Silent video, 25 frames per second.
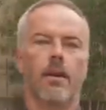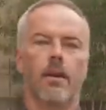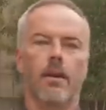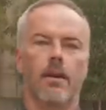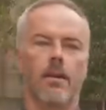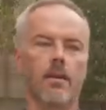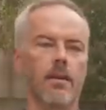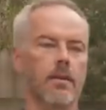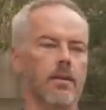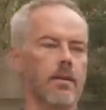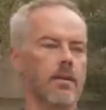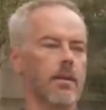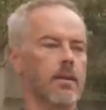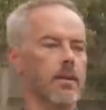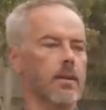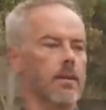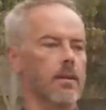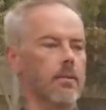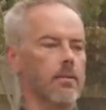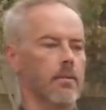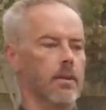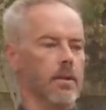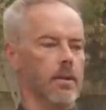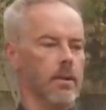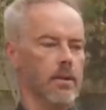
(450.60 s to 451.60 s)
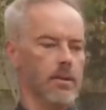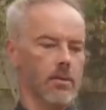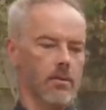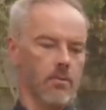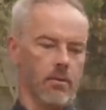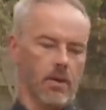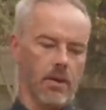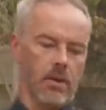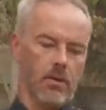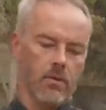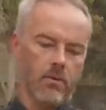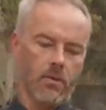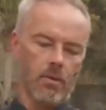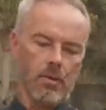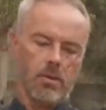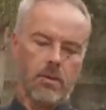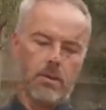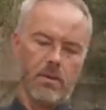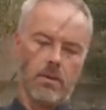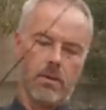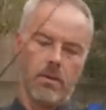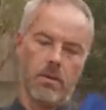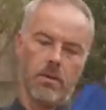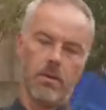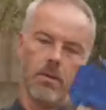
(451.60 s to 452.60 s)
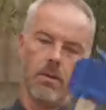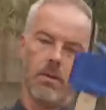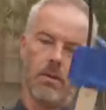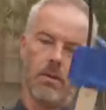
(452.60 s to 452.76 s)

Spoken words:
in the CS where the string runs.